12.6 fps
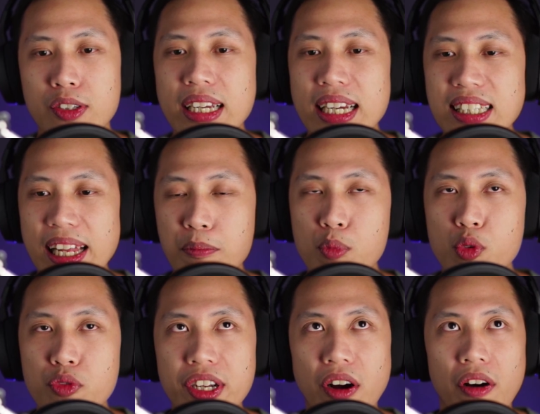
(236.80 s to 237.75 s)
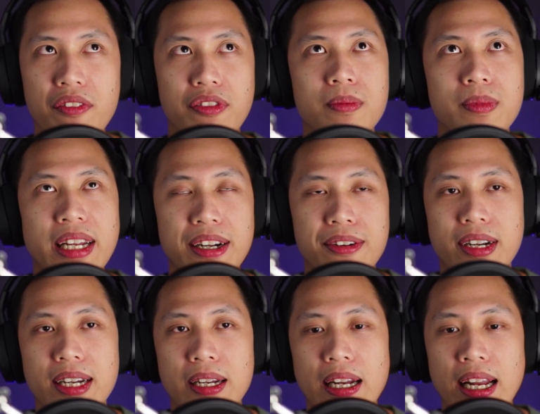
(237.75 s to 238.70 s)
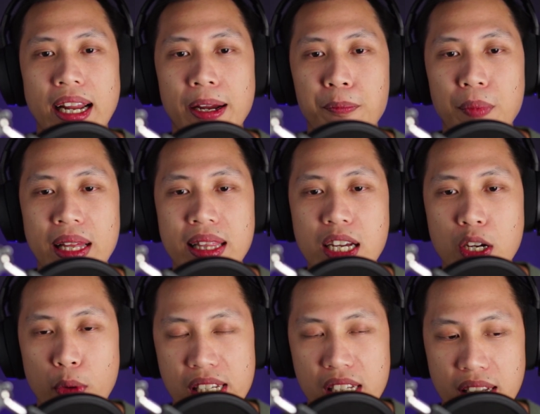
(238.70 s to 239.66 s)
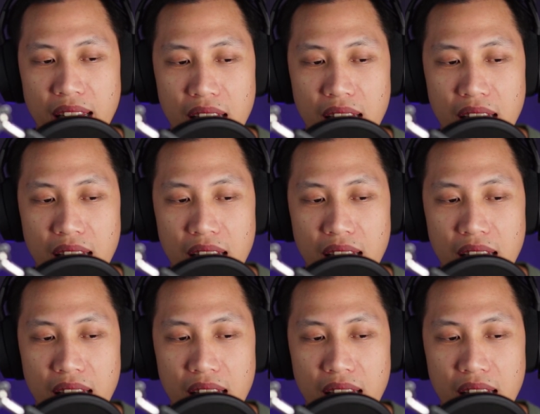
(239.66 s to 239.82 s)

So I guess like moving on from that, right? Like I think a question